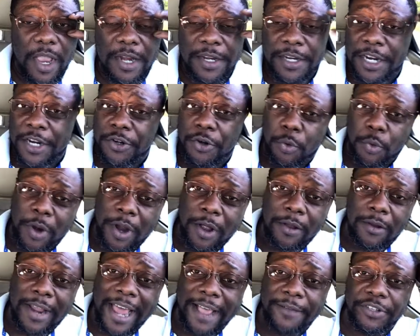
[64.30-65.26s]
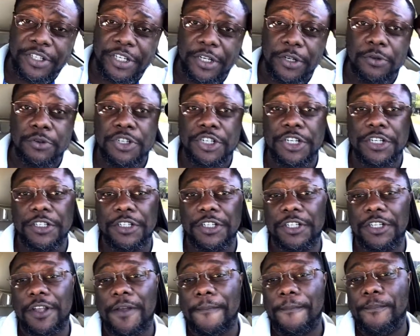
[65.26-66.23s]
D Durrell Life
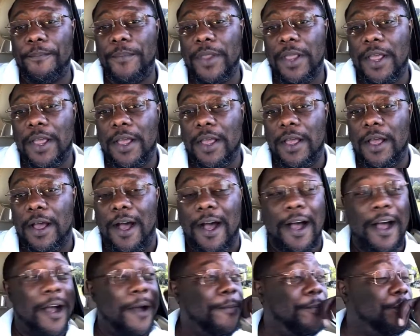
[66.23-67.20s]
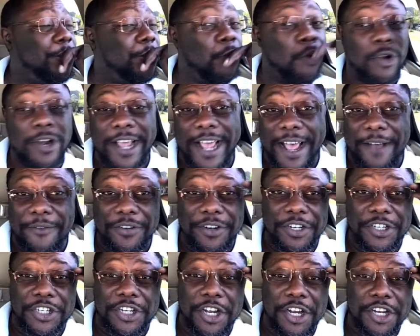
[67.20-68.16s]
Solutions. Want to have a
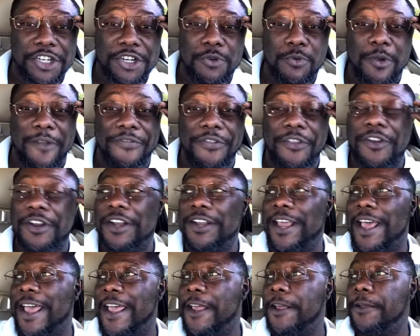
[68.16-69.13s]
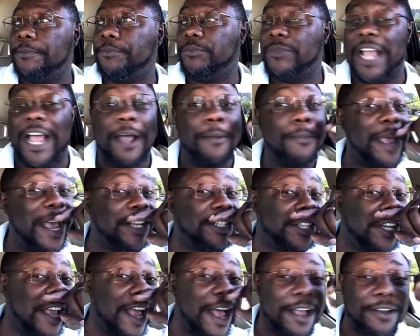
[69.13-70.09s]
discussion with you today. I'm
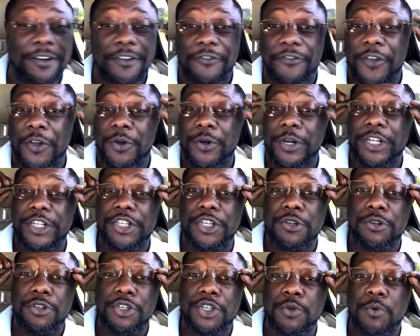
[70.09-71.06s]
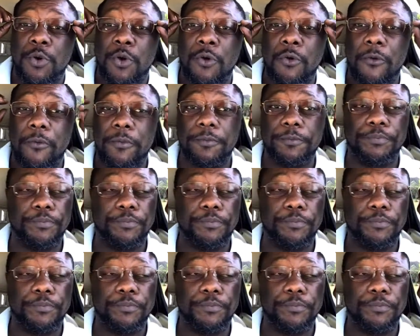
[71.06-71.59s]
actually out in the field as usual.